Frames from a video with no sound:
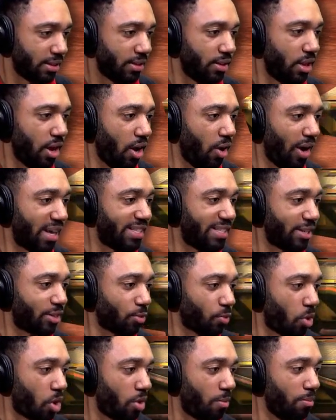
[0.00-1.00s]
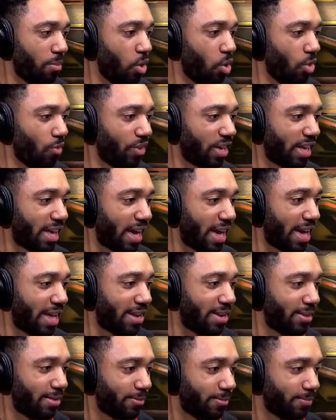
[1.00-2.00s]
No, I did the wrong move
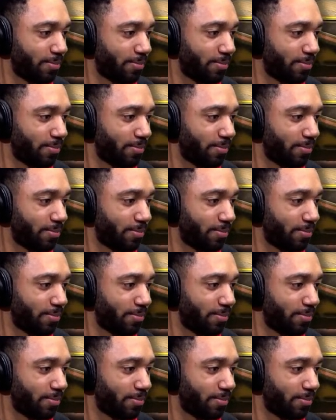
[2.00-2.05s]
again.